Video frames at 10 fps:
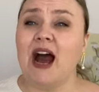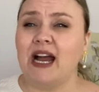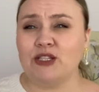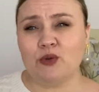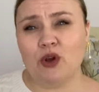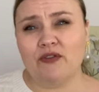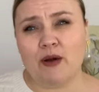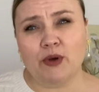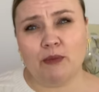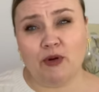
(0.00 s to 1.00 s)
I don't know if I
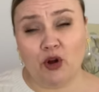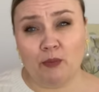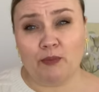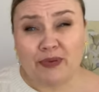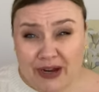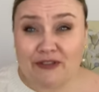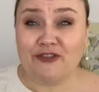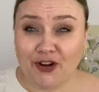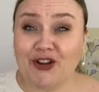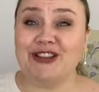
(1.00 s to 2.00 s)
would have
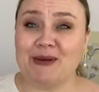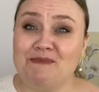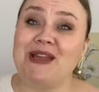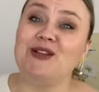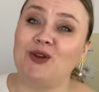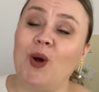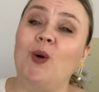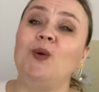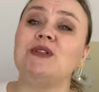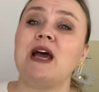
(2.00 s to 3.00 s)
preferred them being
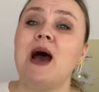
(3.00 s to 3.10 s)
gold,